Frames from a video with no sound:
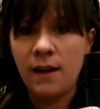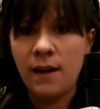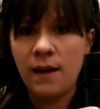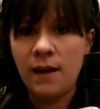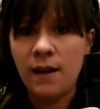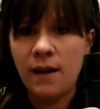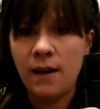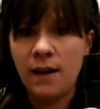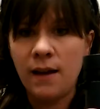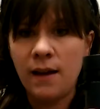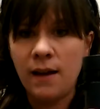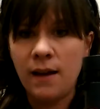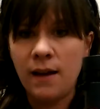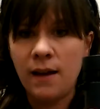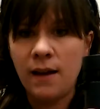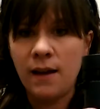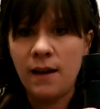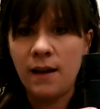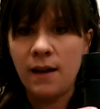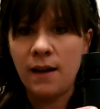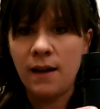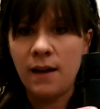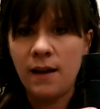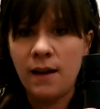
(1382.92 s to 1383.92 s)
It just
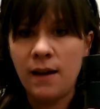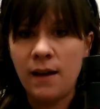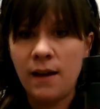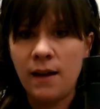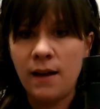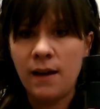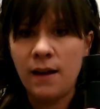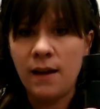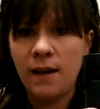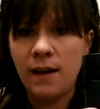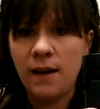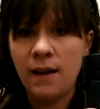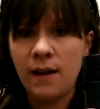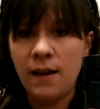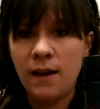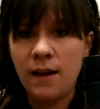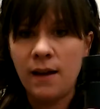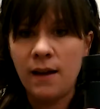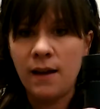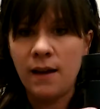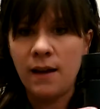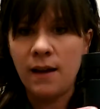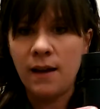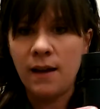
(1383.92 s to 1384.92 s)
lets in more light,
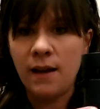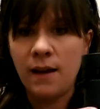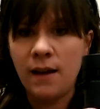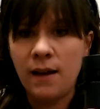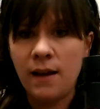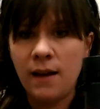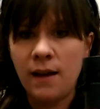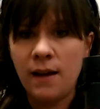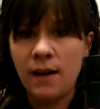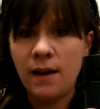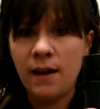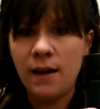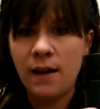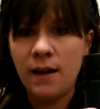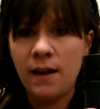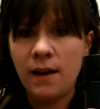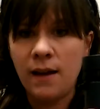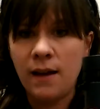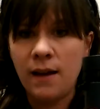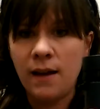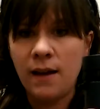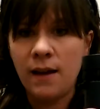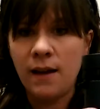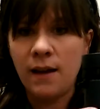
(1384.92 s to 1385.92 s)
and
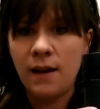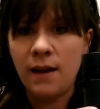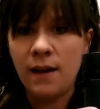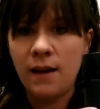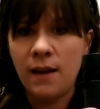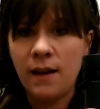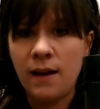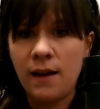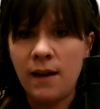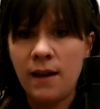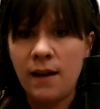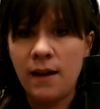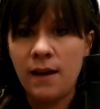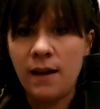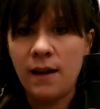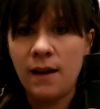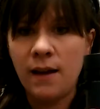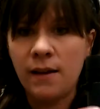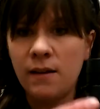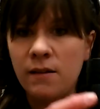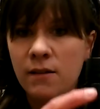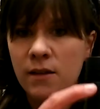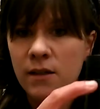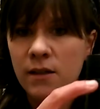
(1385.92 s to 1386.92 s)
it's not a very big
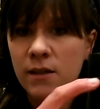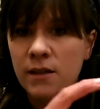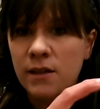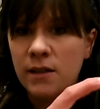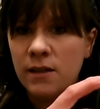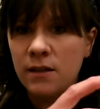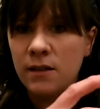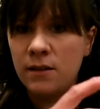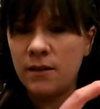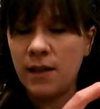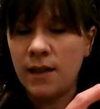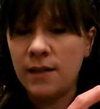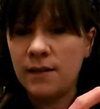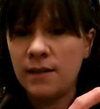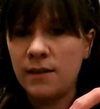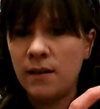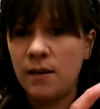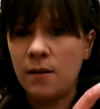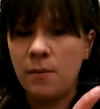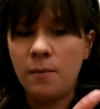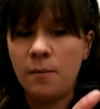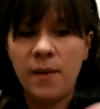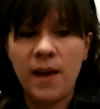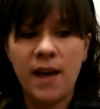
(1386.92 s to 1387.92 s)
binocular. It's still nice and
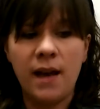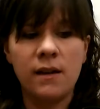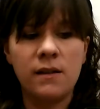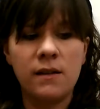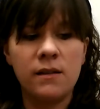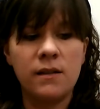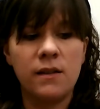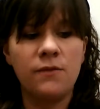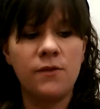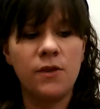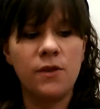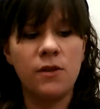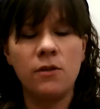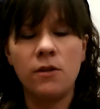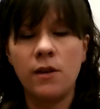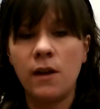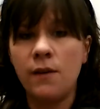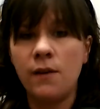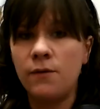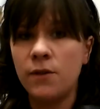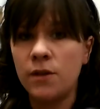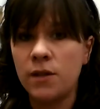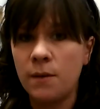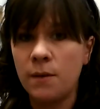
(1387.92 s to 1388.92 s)
compact if you're
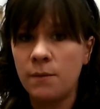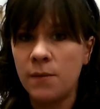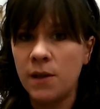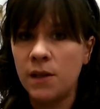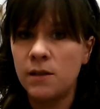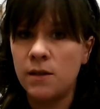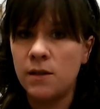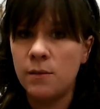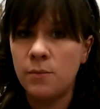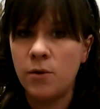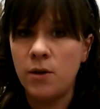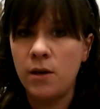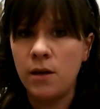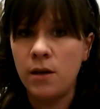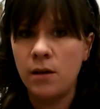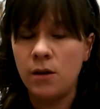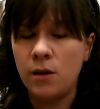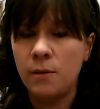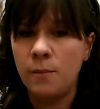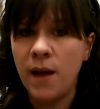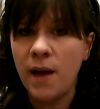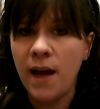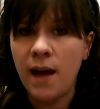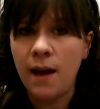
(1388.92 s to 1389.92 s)
looking for something to put in
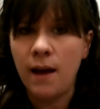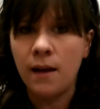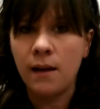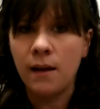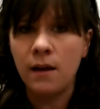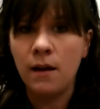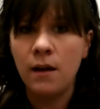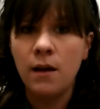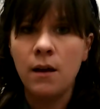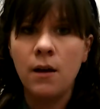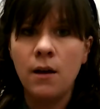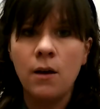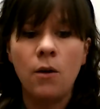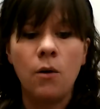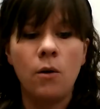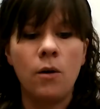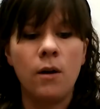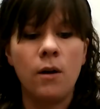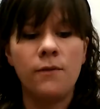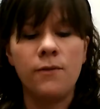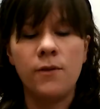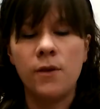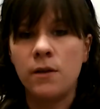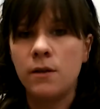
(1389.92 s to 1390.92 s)
your bag, or
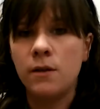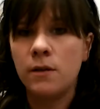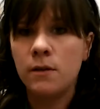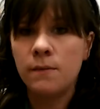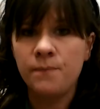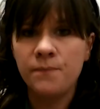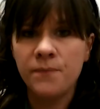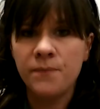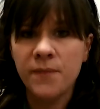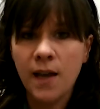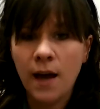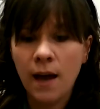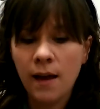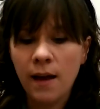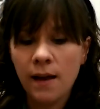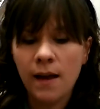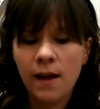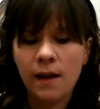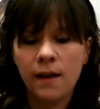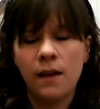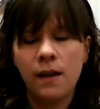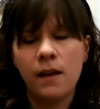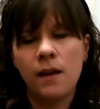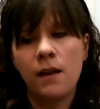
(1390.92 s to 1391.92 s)
if you're
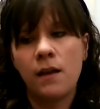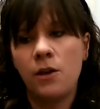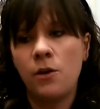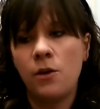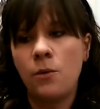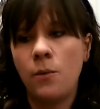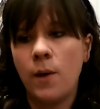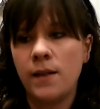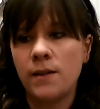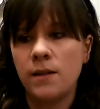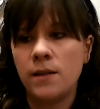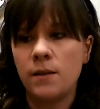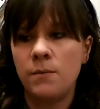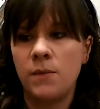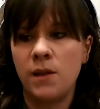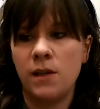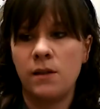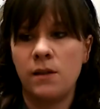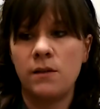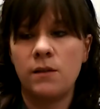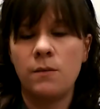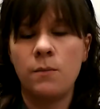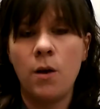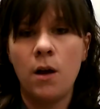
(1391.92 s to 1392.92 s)
kayaking and you want
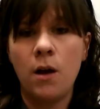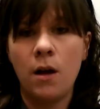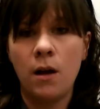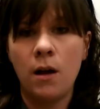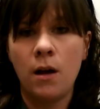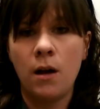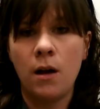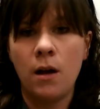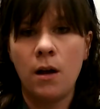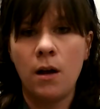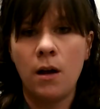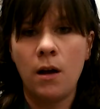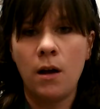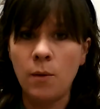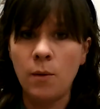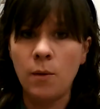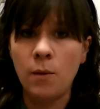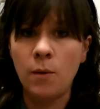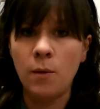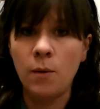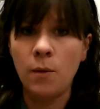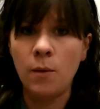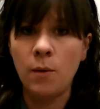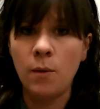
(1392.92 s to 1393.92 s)
something small,
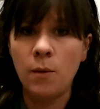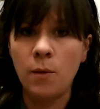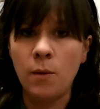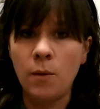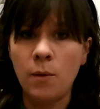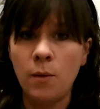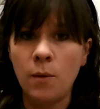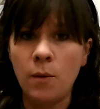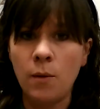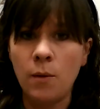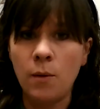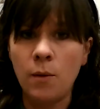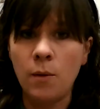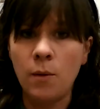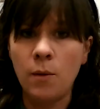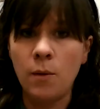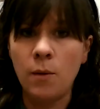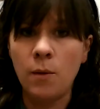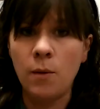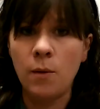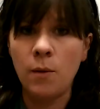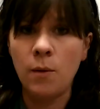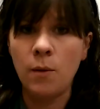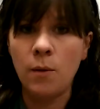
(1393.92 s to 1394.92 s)
these are
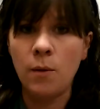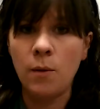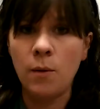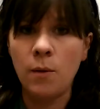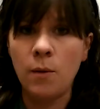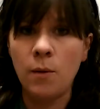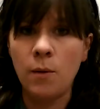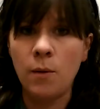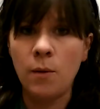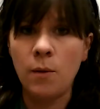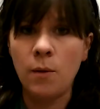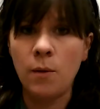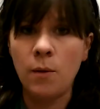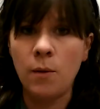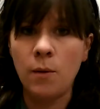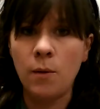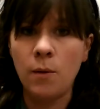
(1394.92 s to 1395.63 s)
a great binocular.